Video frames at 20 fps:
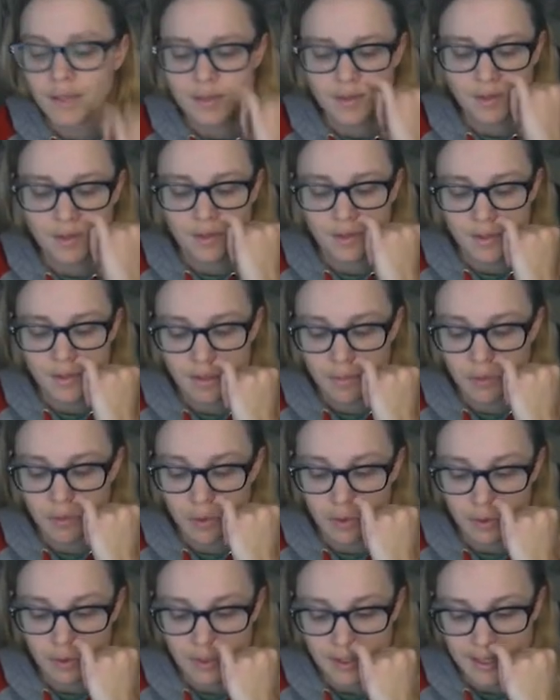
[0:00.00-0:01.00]
are some
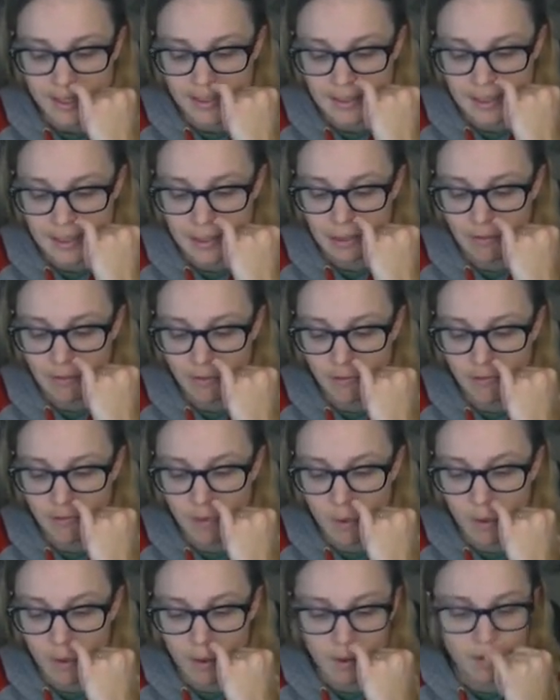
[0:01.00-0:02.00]
doodles I did
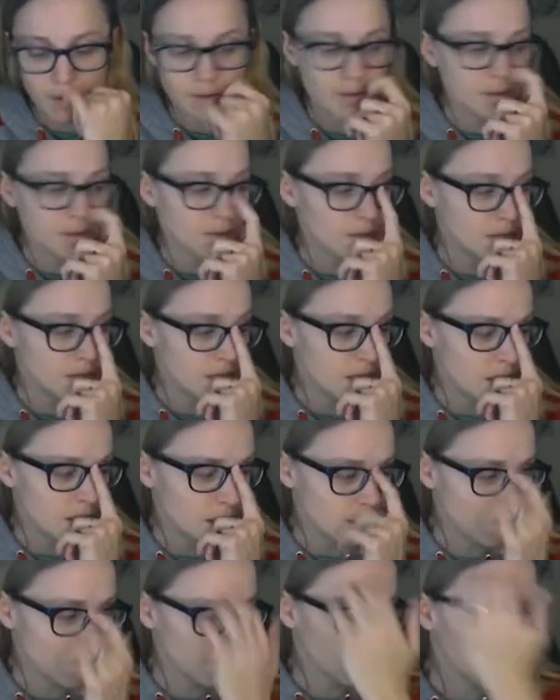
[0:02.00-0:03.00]
for
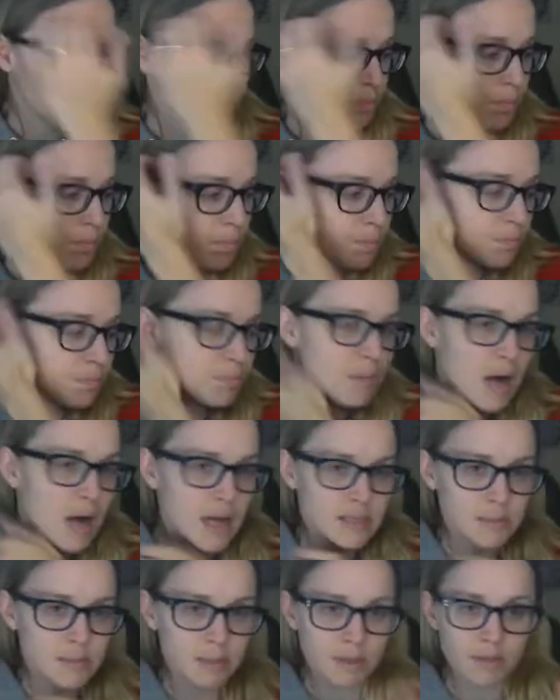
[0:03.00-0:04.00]
the
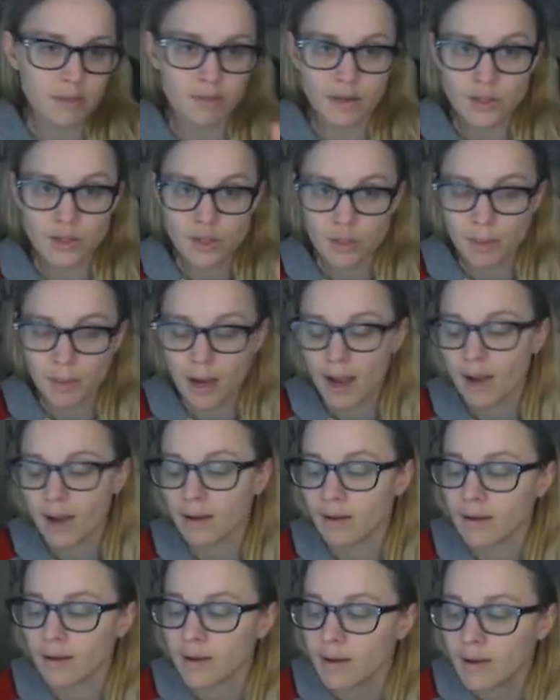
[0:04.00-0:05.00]
Possible Adventure
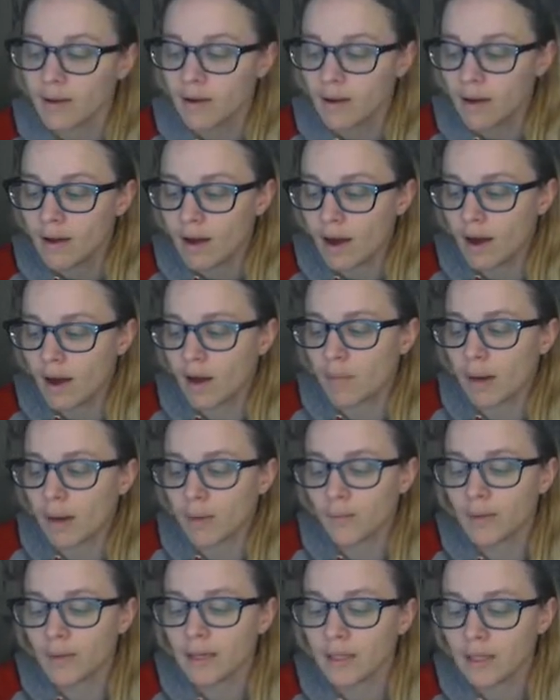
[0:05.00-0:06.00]
Pack. I
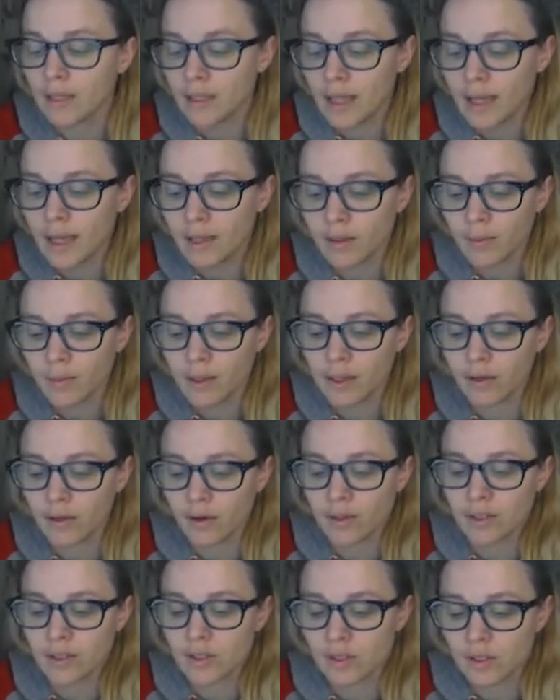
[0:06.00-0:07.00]
really like the way the
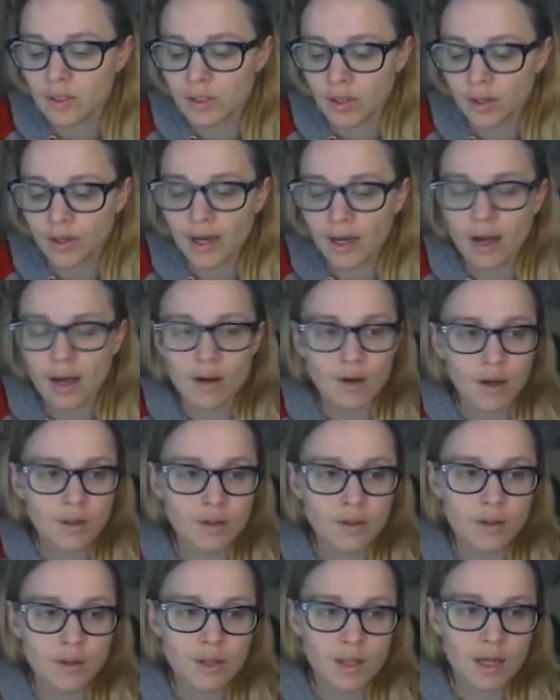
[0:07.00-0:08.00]
crystals turned out.
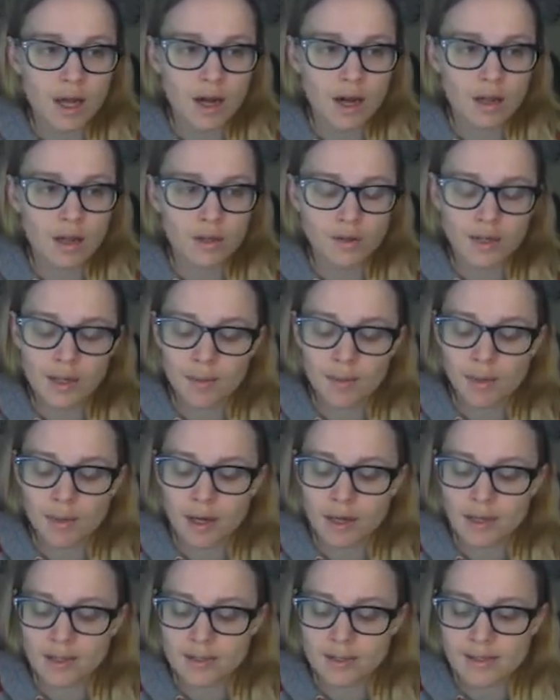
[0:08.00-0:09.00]
Other than the coloring, I'm
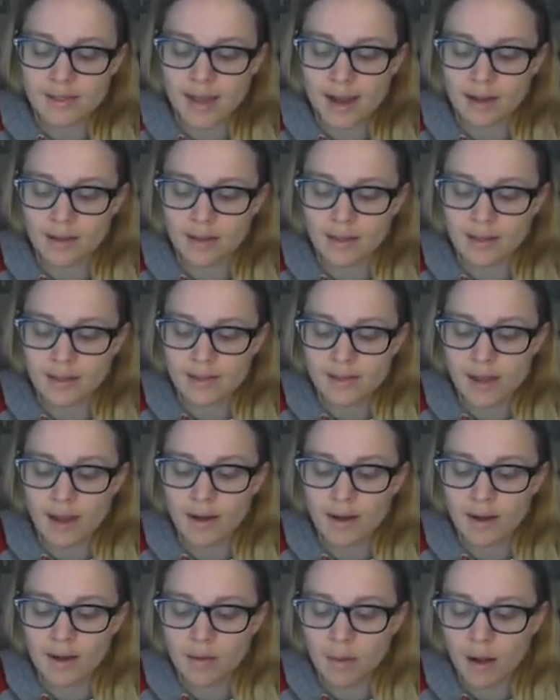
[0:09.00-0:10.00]
not exactly
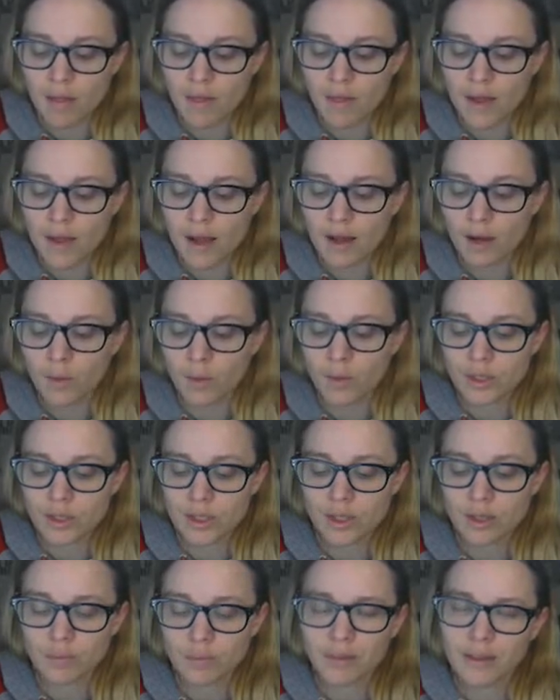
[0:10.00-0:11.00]
excited about that. I wish
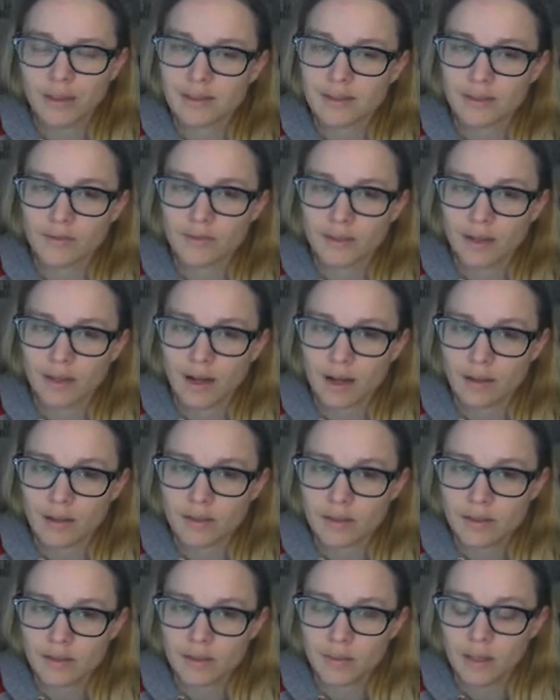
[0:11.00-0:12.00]
I had picked different
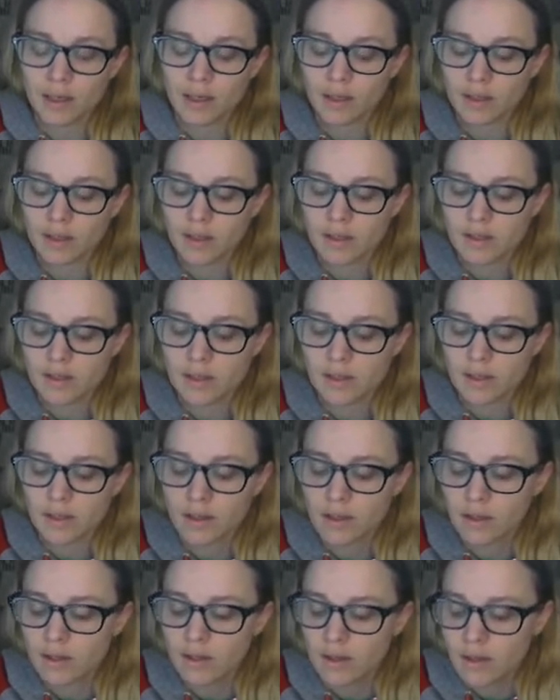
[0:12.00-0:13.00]
colors, to be honest.
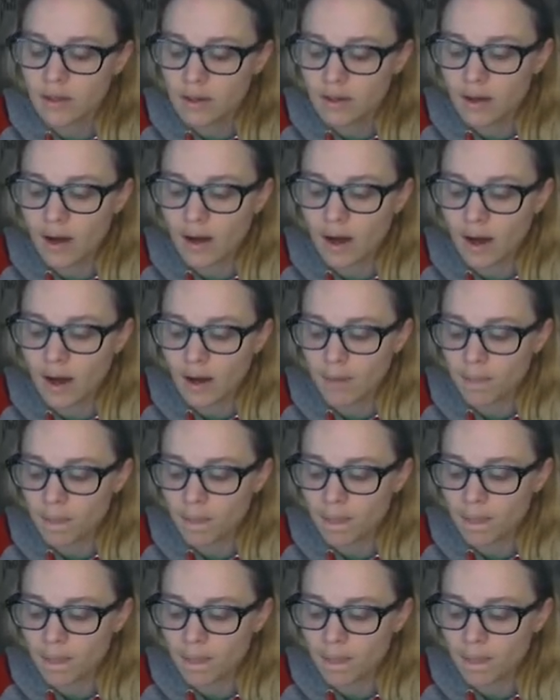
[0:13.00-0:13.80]
And